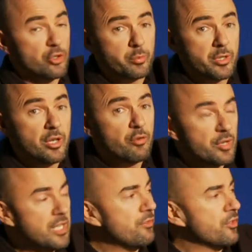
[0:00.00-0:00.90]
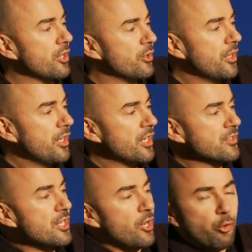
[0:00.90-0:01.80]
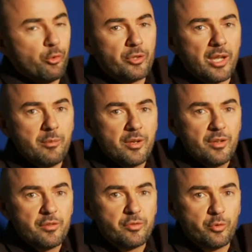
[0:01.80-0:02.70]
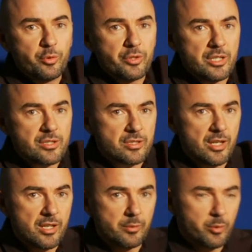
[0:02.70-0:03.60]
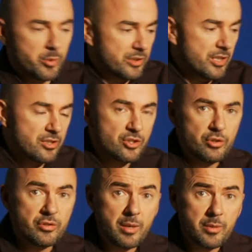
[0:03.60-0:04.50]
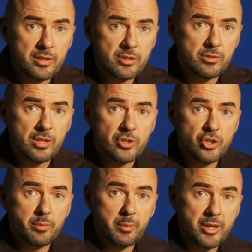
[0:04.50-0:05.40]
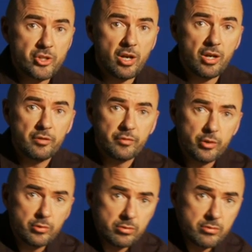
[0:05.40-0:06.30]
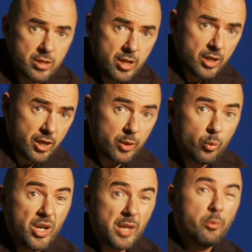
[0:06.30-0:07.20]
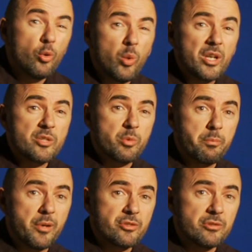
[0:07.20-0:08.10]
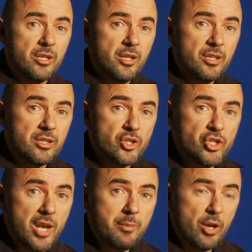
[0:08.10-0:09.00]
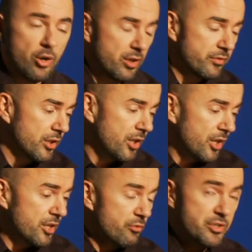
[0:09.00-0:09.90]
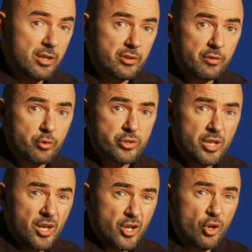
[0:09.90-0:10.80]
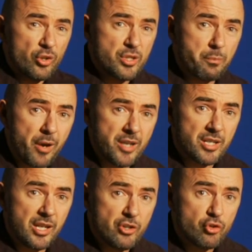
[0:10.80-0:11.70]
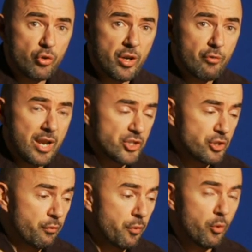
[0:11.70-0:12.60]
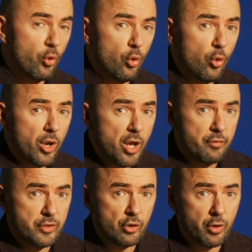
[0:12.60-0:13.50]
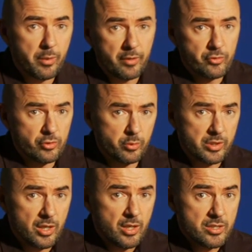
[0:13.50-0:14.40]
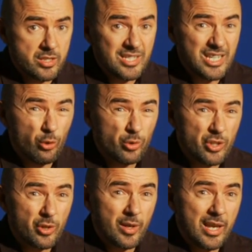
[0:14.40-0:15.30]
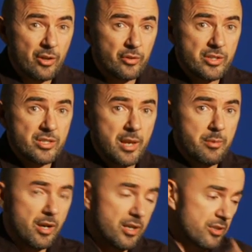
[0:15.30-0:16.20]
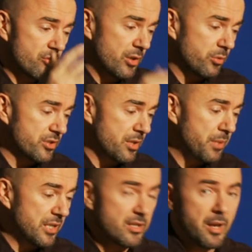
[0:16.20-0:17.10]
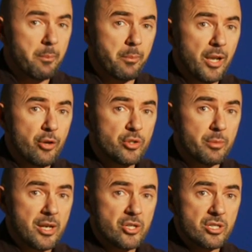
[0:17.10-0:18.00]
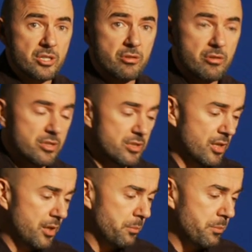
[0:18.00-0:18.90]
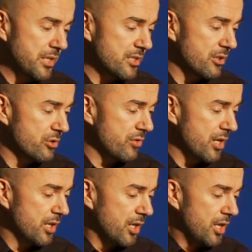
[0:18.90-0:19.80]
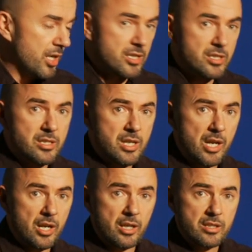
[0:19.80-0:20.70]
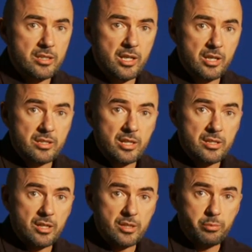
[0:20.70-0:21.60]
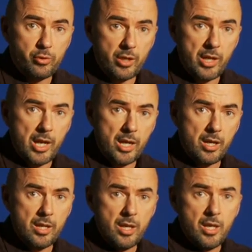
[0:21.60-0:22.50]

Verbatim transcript: you'll be relieved to know is the local name for the stadium. Well, well done to them and to their German manager Heiko Vogel, who's currently working more wonders with Basel than Jamie Oliver. Uh, the result, though, of course, not surprisingly, drawing reaction from all over Europe after all, with City also going out on the same night. This really was the biggest blow to Manchester story since Bez last rang his dealer. Let's see, Gazzetta dello Sport in Italy,